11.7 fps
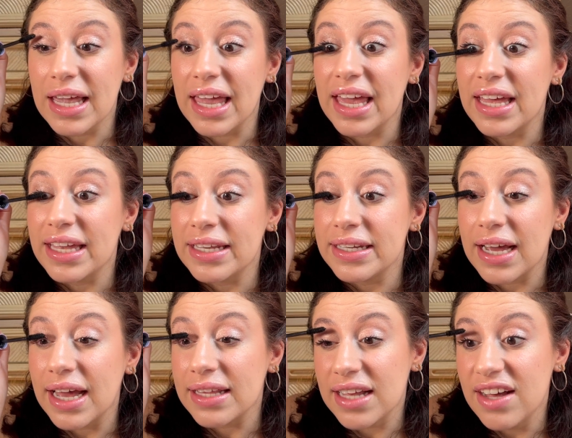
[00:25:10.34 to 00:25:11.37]
And
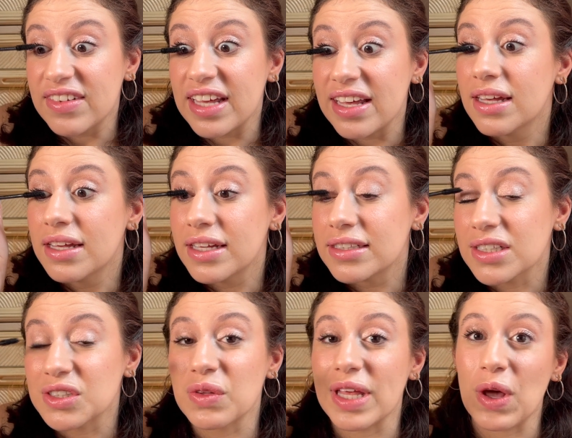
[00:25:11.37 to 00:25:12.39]
I love it. It's
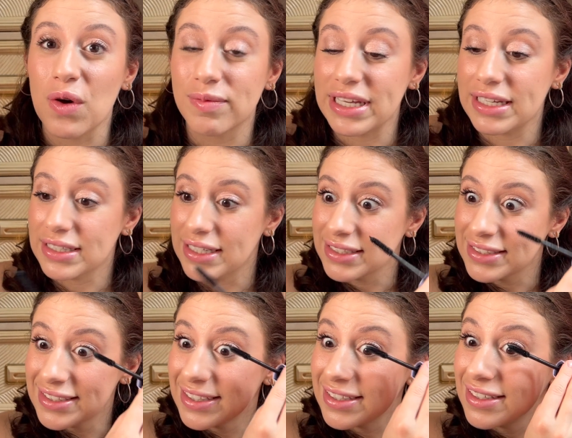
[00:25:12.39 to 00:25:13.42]
also like, oh my
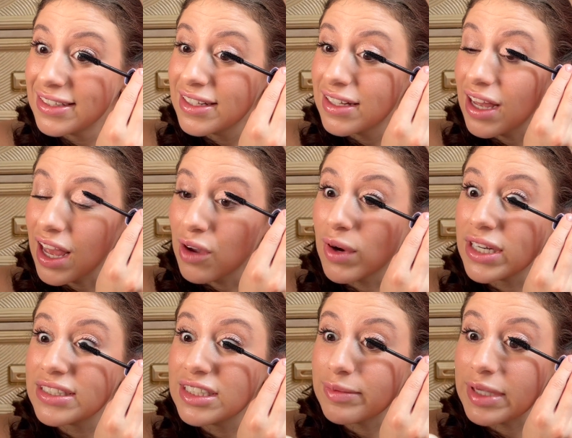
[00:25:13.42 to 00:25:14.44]
goodness, I want
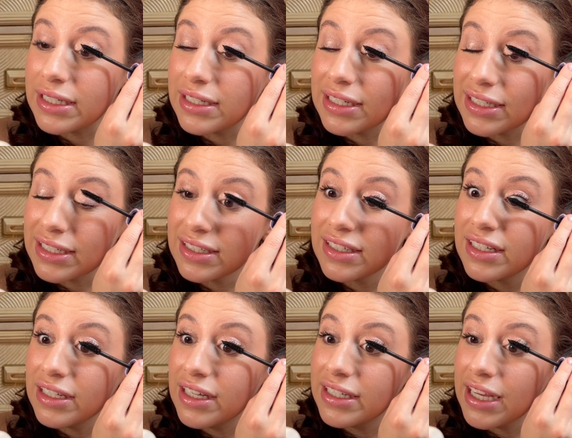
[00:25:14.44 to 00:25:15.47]
it to be good.
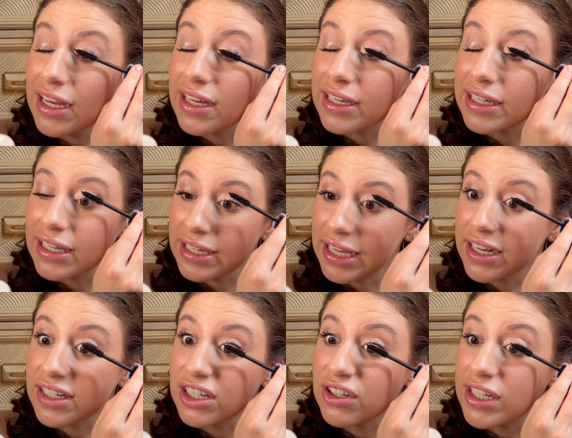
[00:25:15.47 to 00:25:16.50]
And yeah,
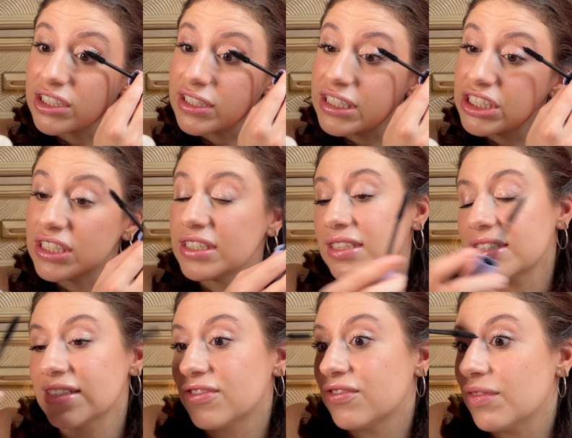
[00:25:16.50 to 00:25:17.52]
again,
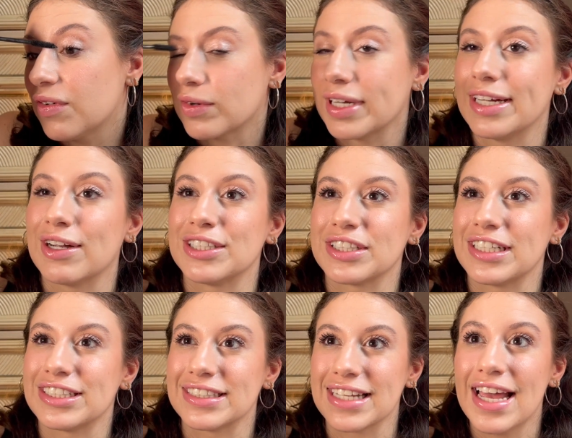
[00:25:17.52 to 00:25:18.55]
congratulations.
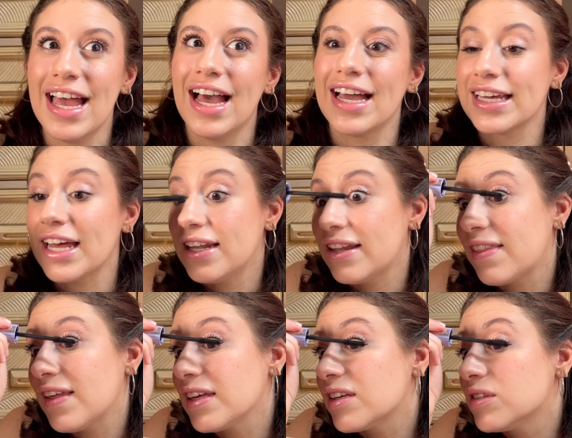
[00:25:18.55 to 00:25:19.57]
Again,
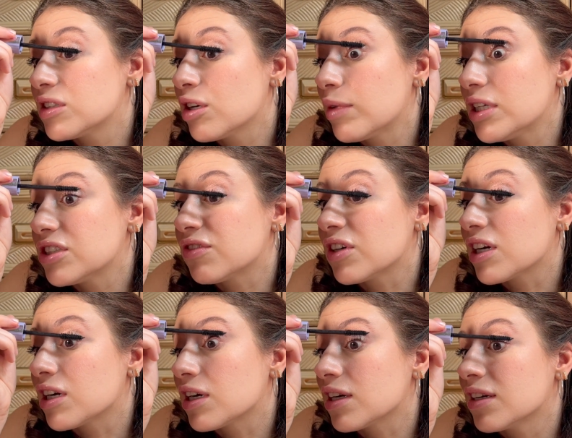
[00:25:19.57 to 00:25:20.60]
thank you so much
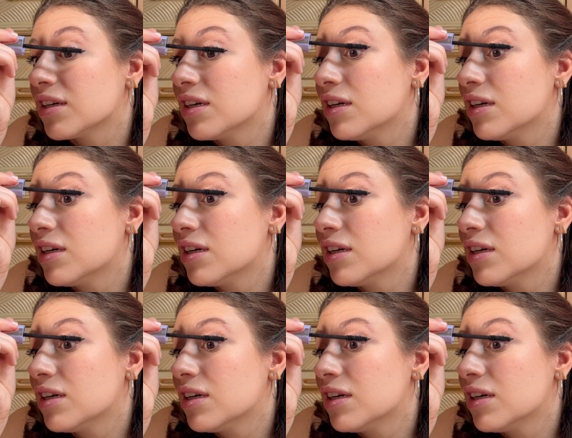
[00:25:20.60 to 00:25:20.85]
for